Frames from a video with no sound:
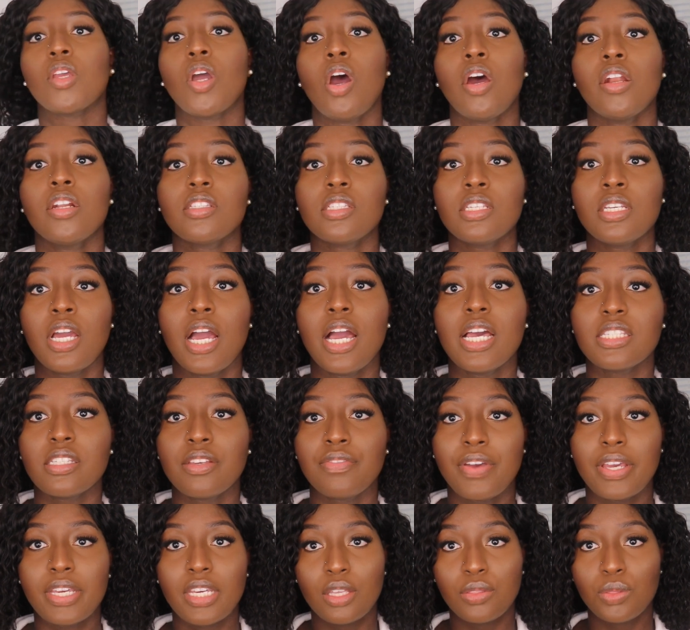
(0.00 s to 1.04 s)
Honestly guys,
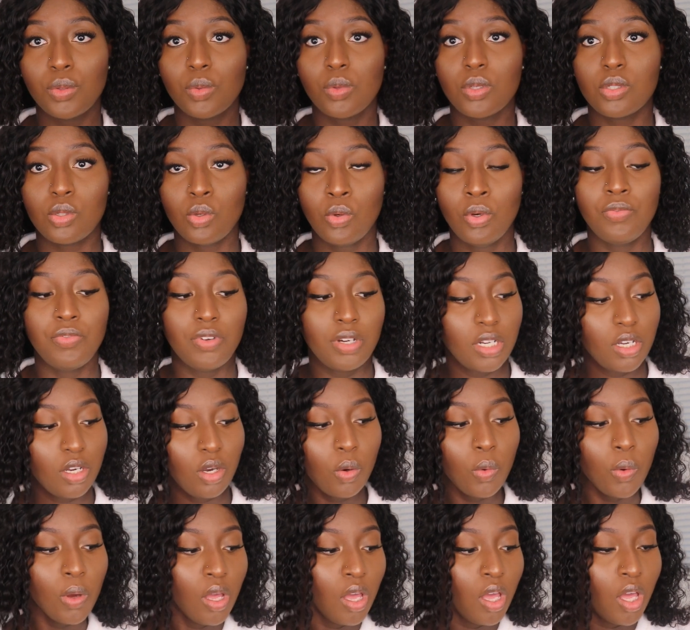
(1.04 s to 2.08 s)
if I get through this whole
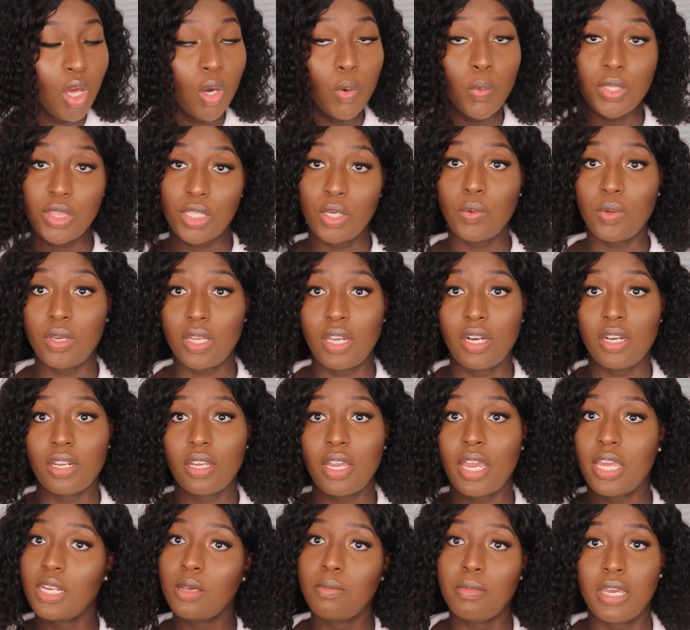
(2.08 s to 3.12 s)
video without getting
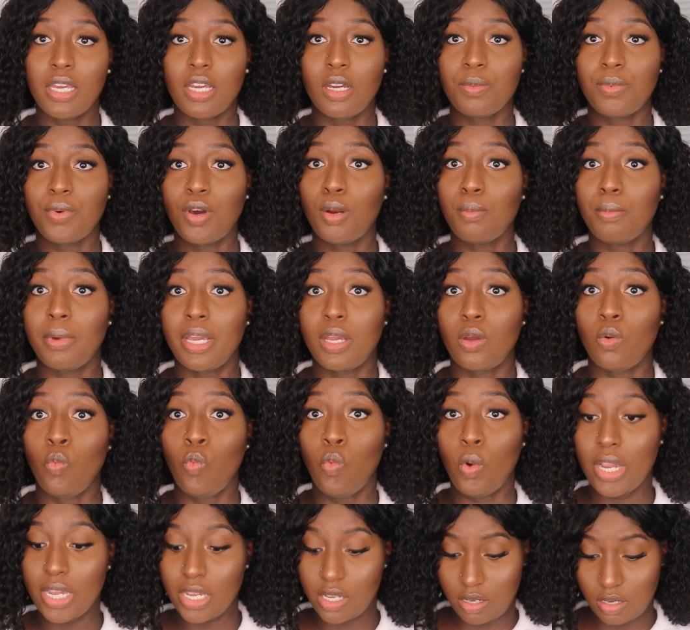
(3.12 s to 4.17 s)
any makeup on my
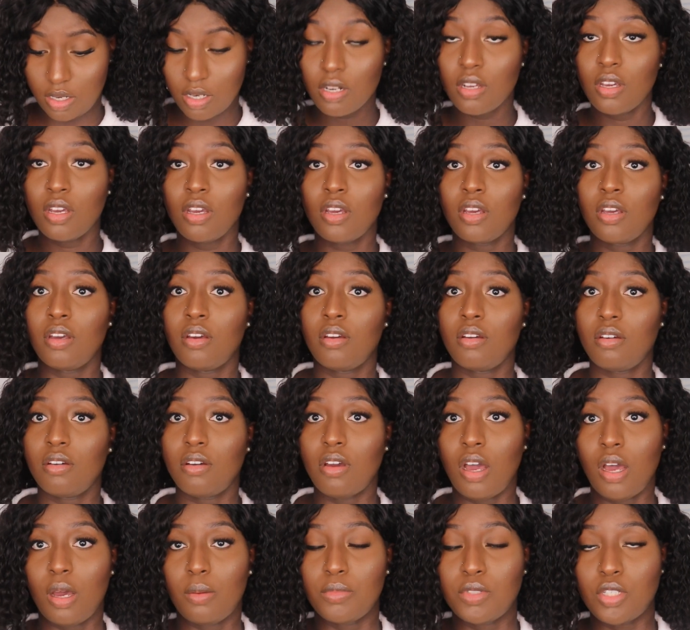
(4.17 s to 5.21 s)
white
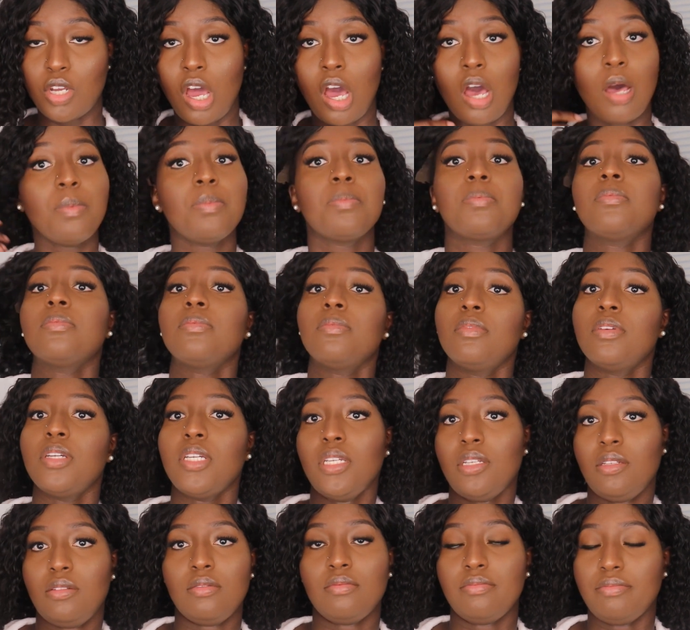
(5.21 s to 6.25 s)
top,
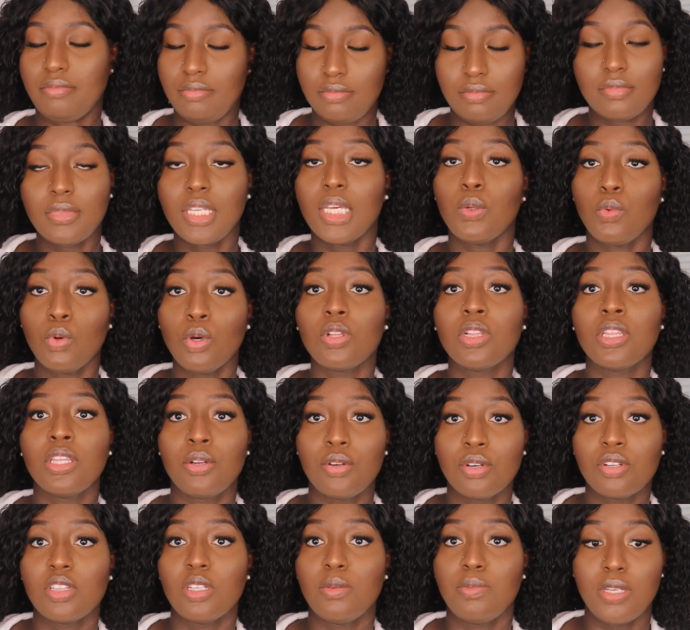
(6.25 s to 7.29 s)
it will
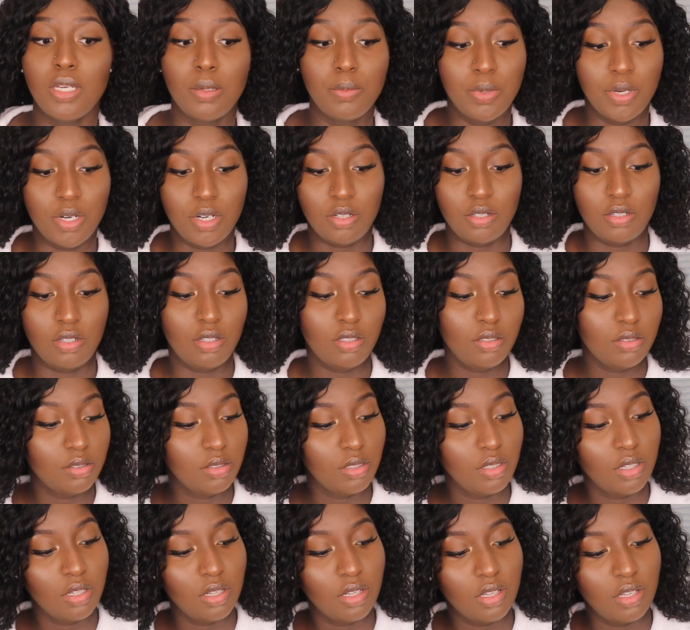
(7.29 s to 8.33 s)
literally be a miracle.
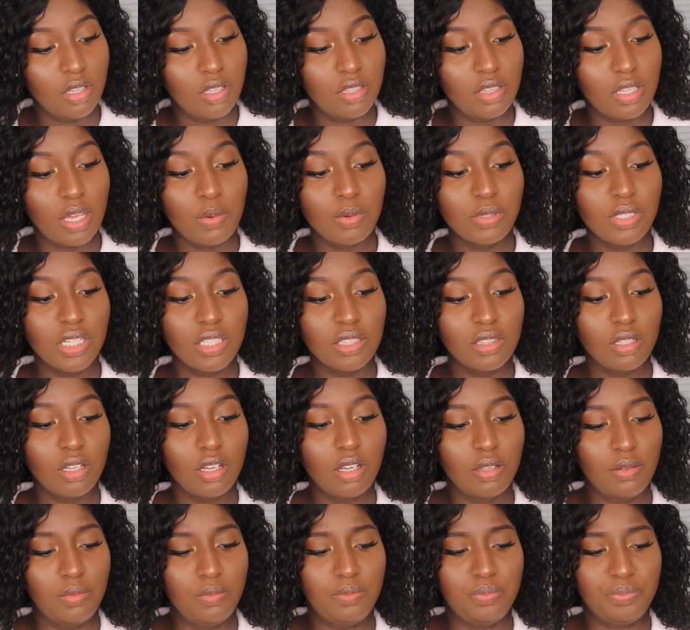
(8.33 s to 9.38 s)
That was like
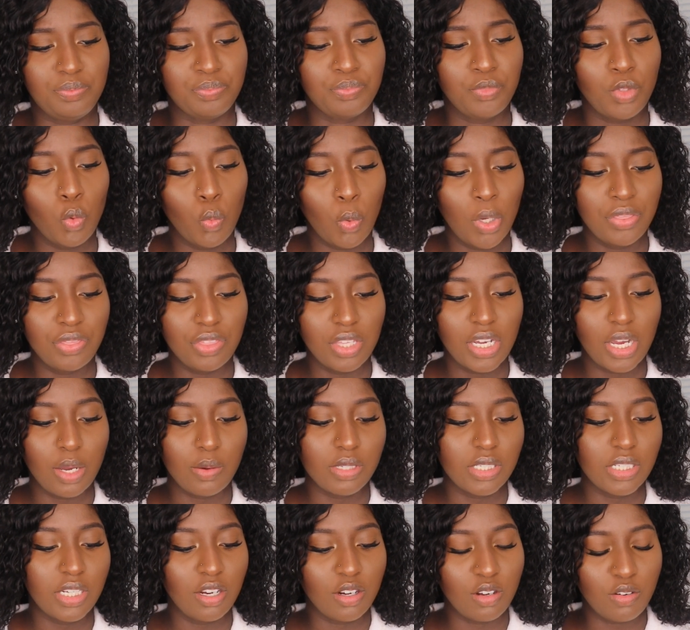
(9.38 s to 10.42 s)
the one thing I
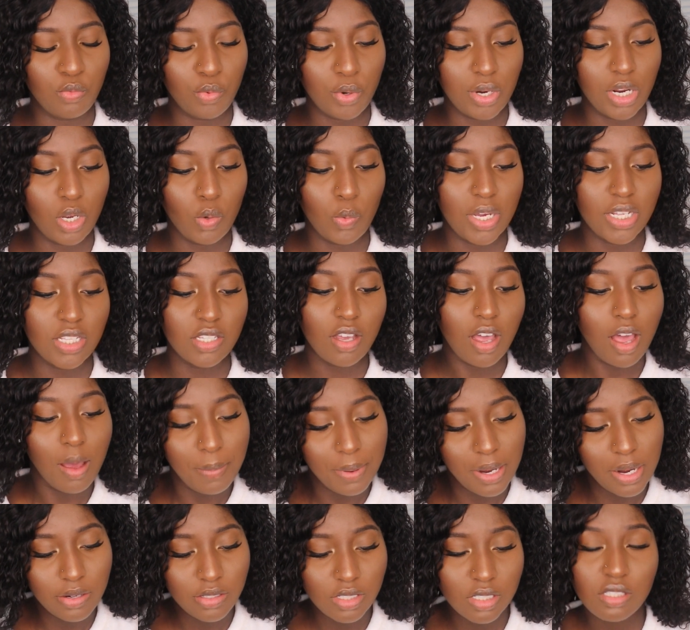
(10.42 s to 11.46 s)
was scared of, wearing a white top,
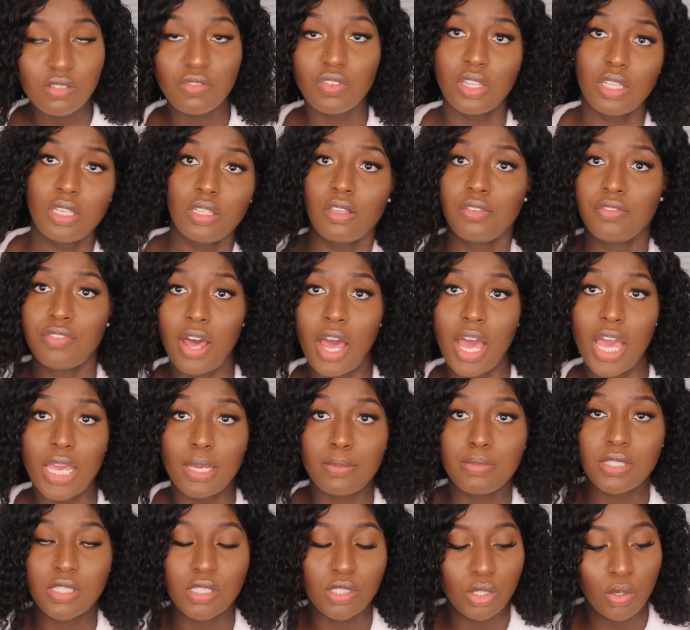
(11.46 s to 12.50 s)
but I was just feeling the
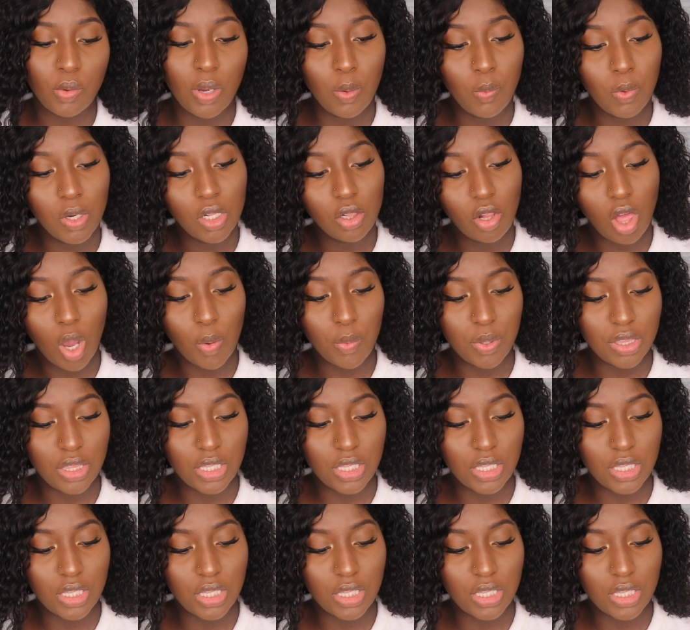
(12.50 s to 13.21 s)
vibes, so I went along with